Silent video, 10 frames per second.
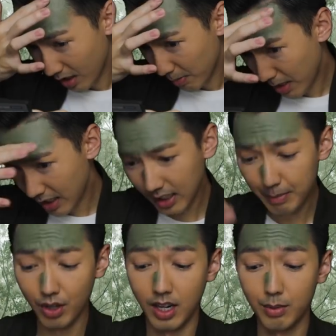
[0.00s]
By the
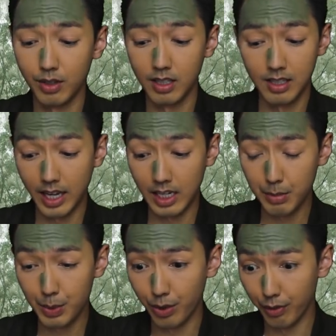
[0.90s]
time you're done with this, the
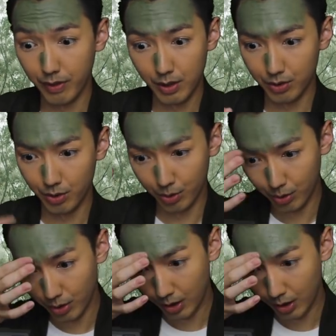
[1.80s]
enemy will have found you.